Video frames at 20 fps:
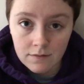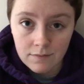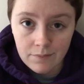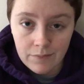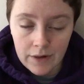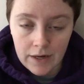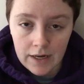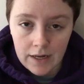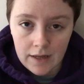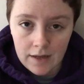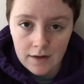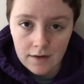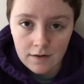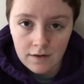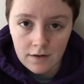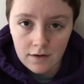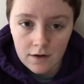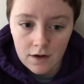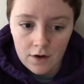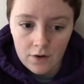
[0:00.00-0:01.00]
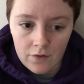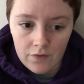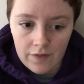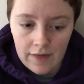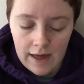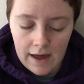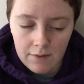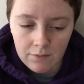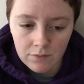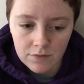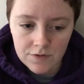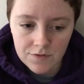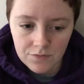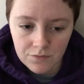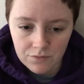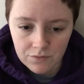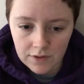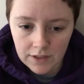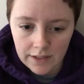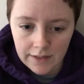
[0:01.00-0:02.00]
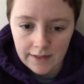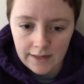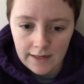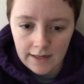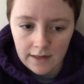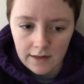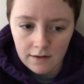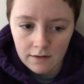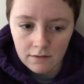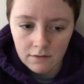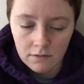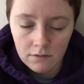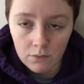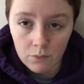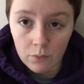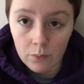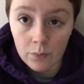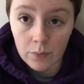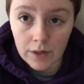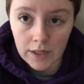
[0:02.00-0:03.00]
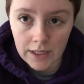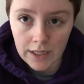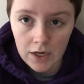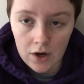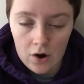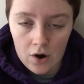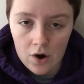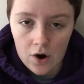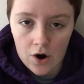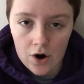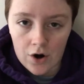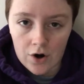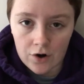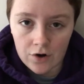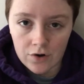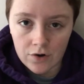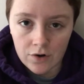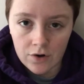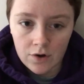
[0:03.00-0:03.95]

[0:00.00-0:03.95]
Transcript: but, you know, that was really, really hard.